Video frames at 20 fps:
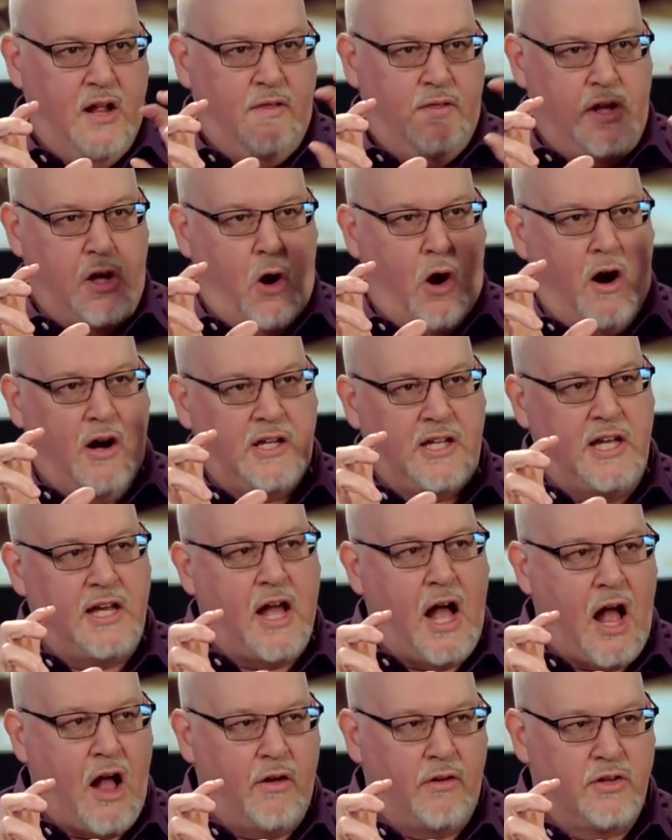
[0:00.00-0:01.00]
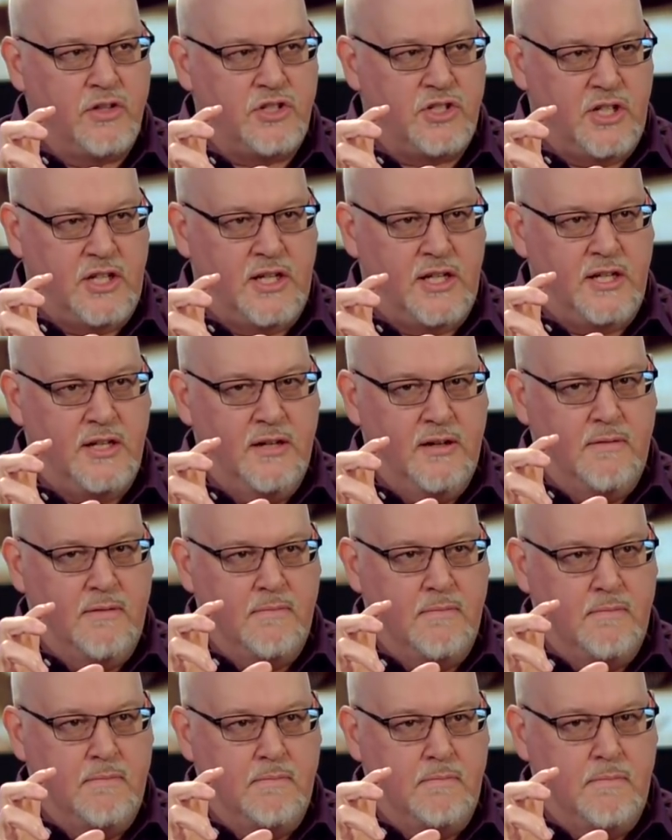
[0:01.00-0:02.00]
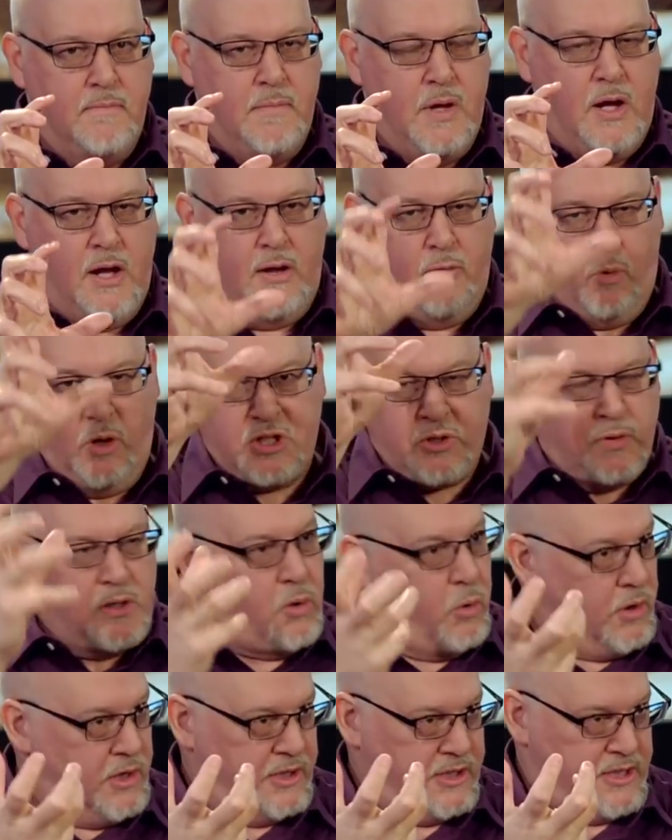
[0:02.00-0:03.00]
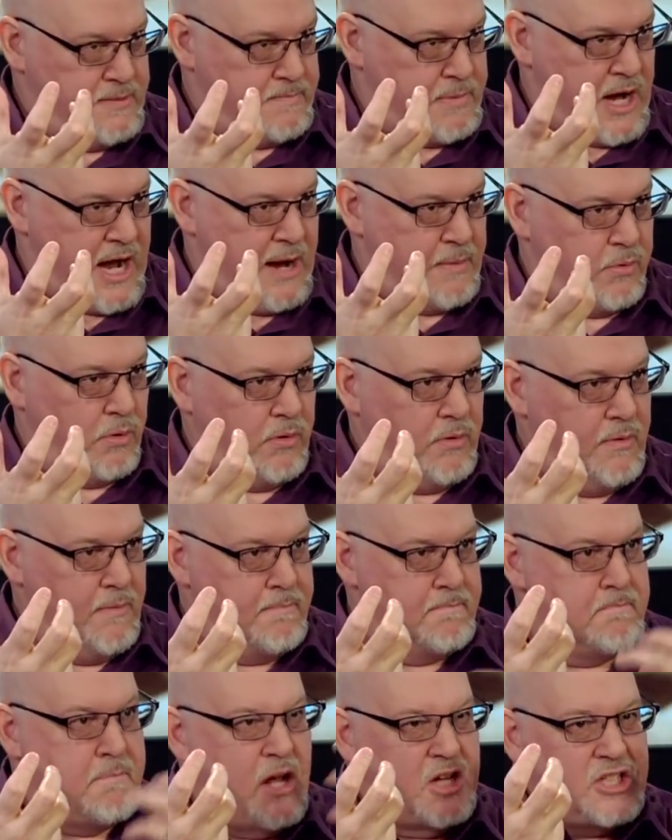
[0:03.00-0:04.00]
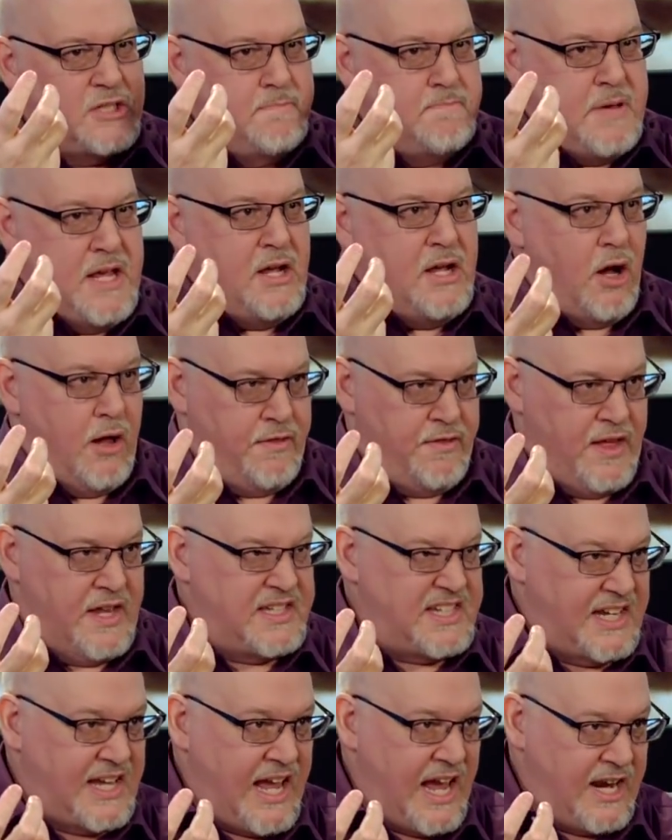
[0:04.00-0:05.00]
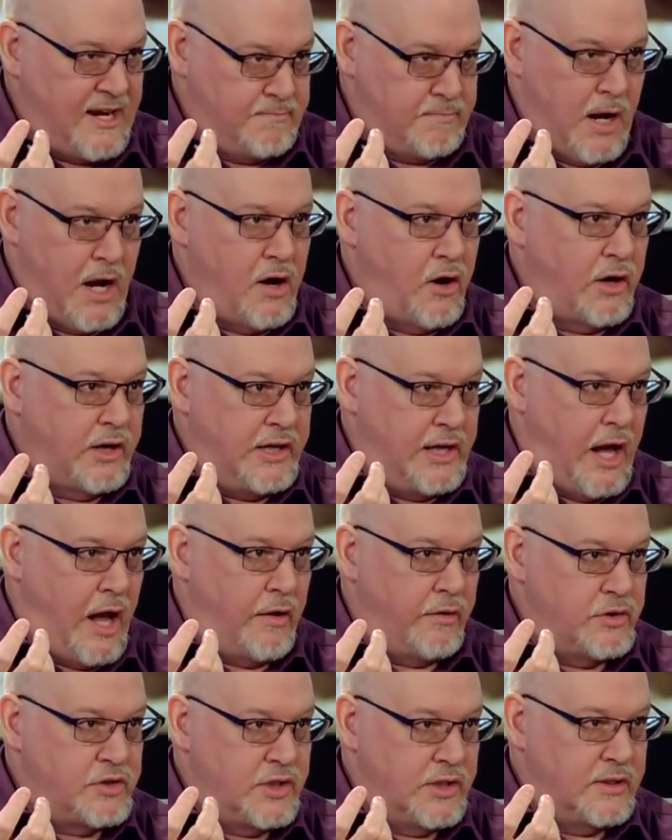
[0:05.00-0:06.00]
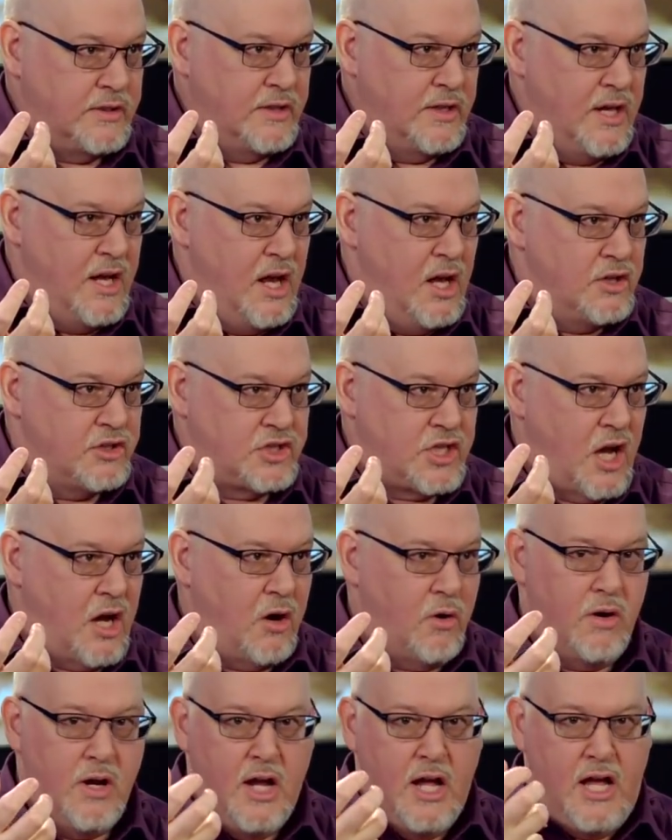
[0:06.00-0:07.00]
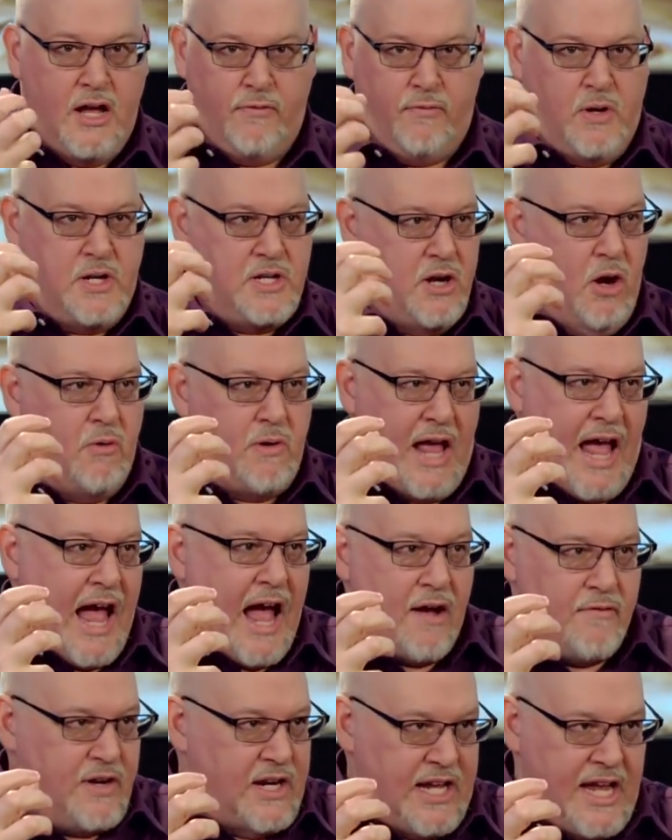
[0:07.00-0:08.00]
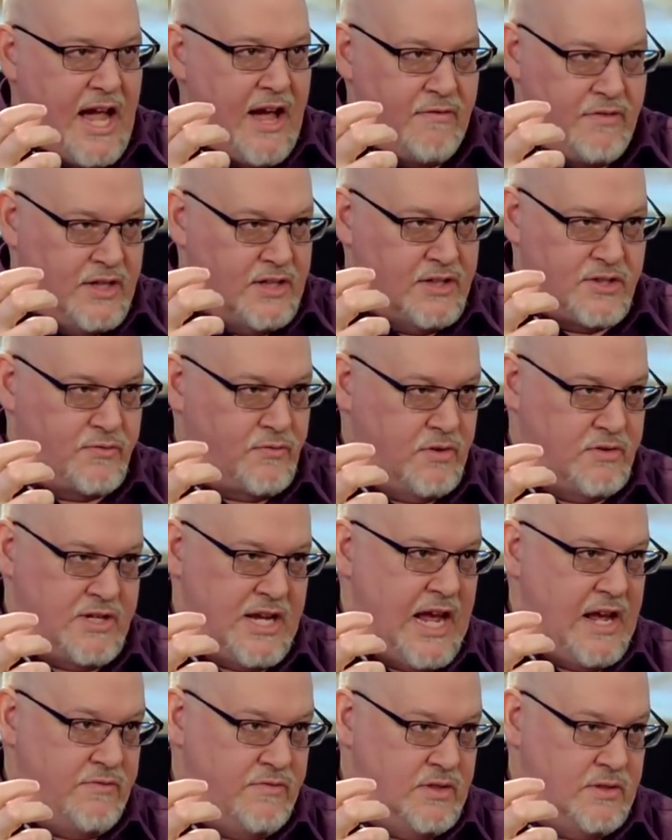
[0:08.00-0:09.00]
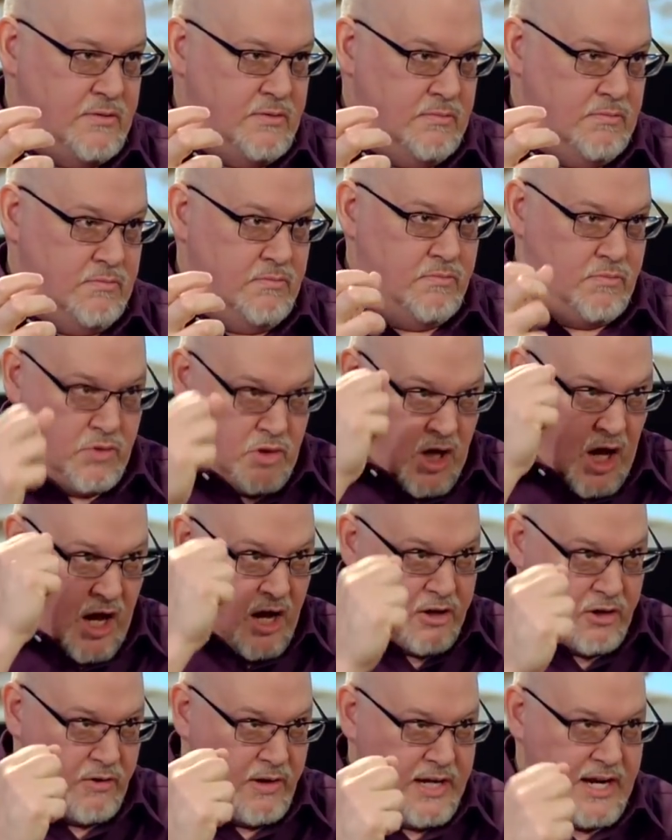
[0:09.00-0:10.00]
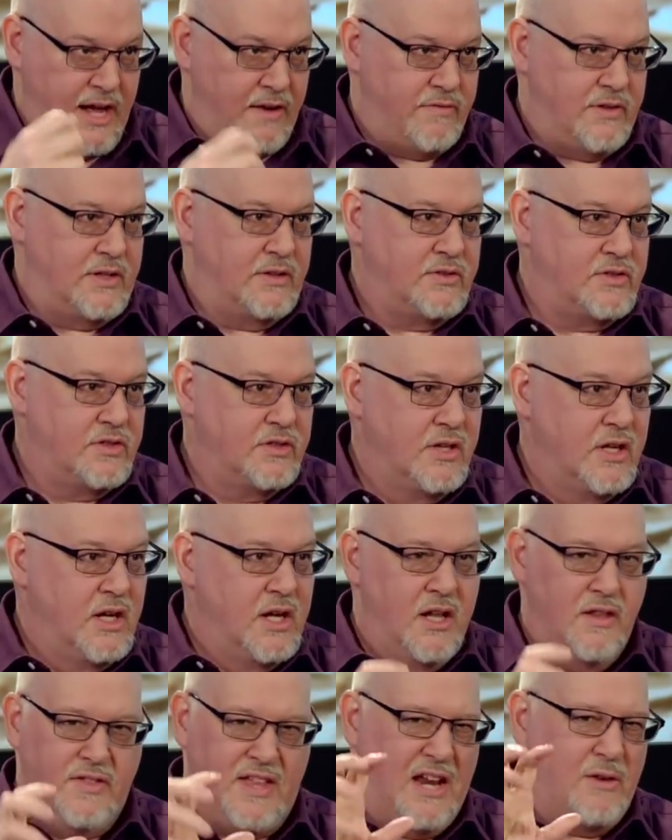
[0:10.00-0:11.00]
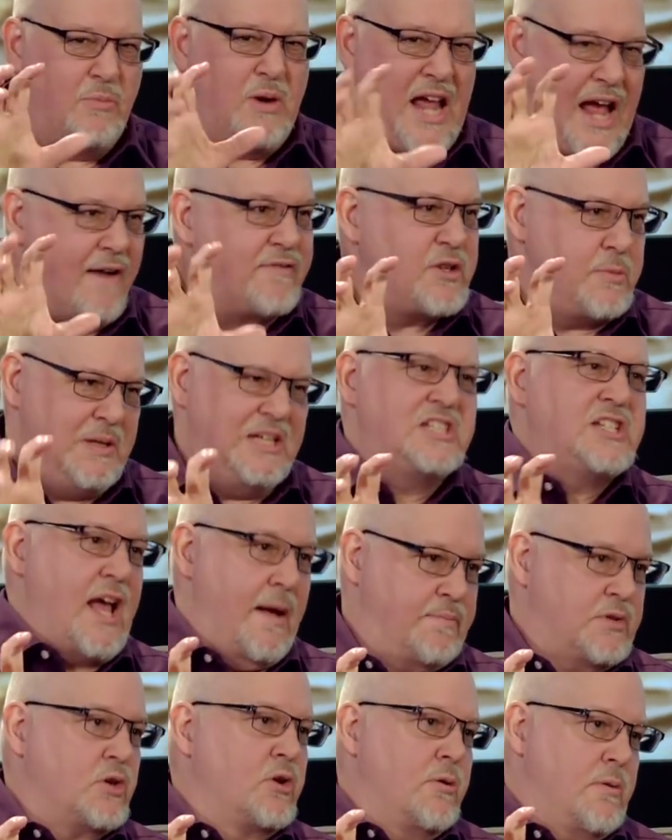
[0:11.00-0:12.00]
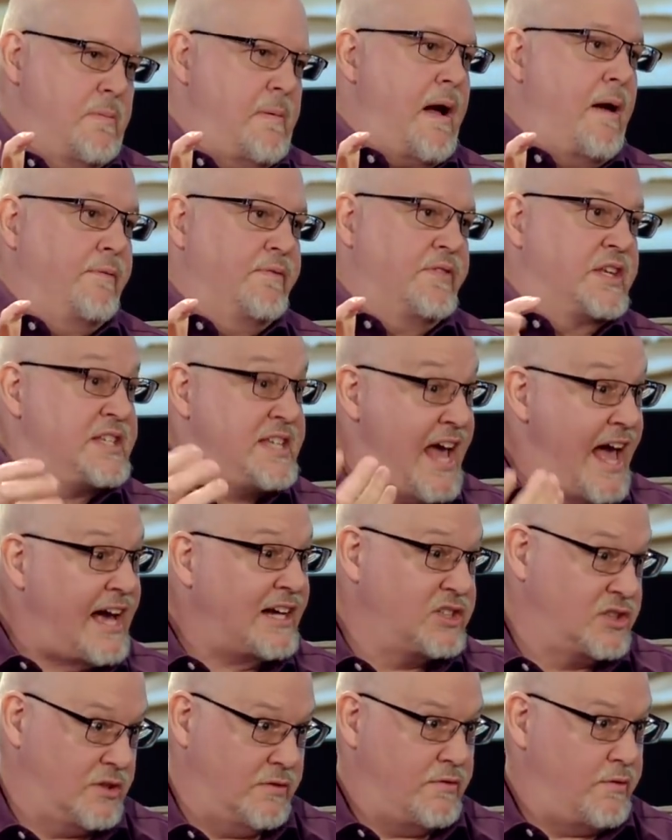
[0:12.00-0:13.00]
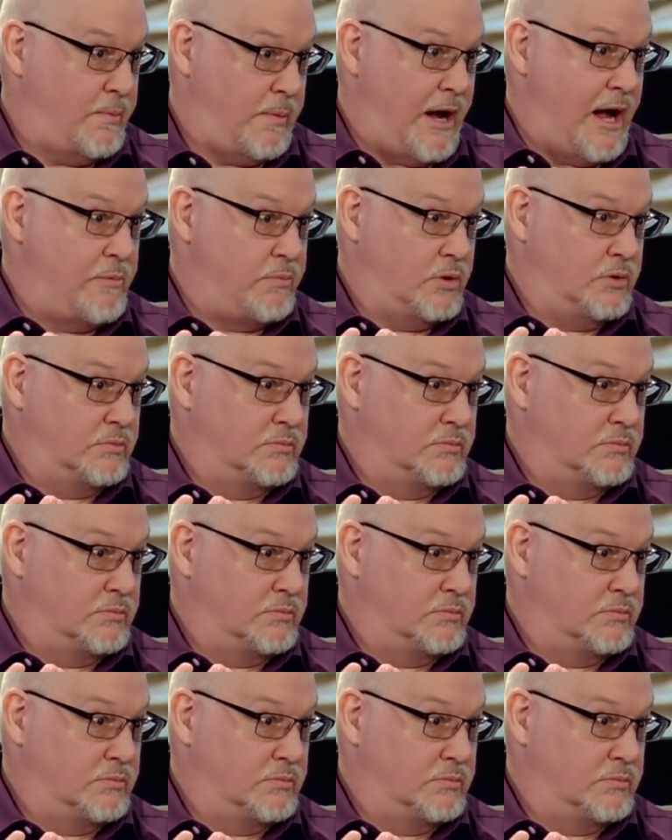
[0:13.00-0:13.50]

the archaeology, uh, what's recorded in the Bible, must be authenticated by archaeology. Mm-hmm. So if we don't have any evidence for David, concrete evidence, then we have to be skeptical about the text of the Bible.